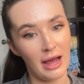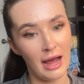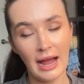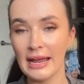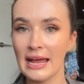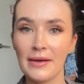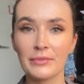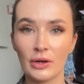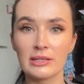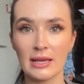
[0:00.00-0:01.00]
I am
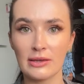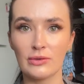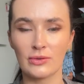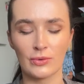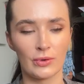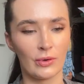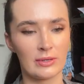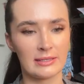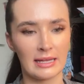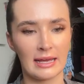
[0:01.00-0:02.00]
going to take you through
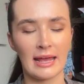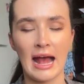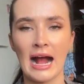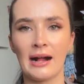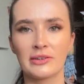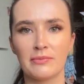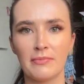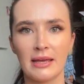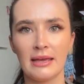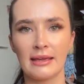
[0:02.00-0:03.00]
today how to
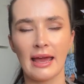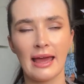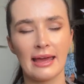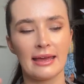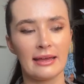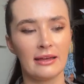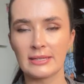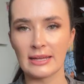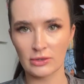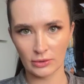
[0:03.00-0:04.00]
make a
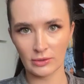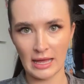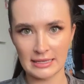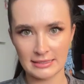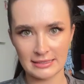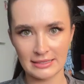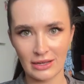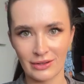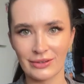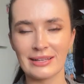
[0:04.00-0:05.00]
dental
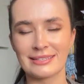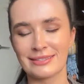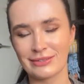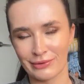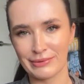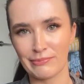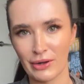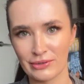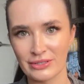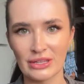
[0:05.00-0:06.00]
STL as a solid
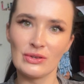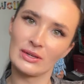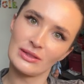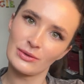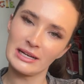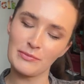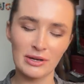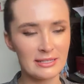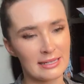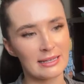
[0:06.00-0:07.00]
model so that you can 3D
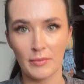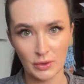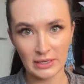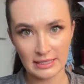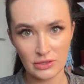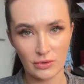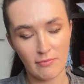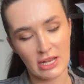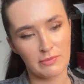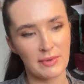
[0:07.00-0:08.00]
print it. I'm doing this through
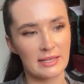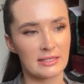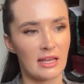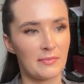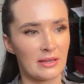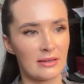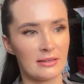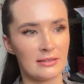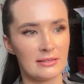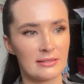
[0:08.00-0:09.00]
Meshmixer
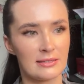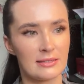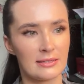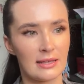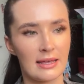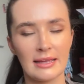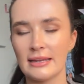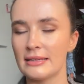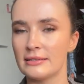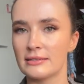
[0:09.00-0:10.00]
because it
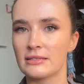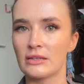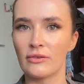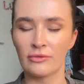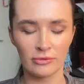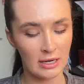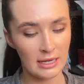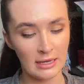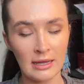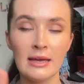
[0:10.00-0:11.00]
is
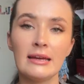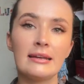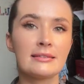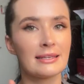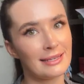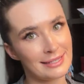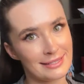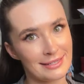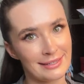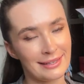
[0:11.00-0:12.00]
free, it is
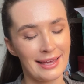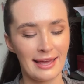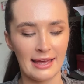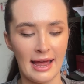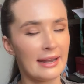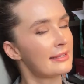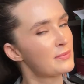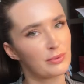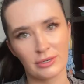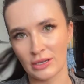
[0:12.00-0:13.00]
easy, and it's
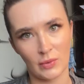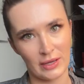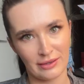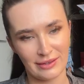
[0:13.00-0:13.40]
pretty quick.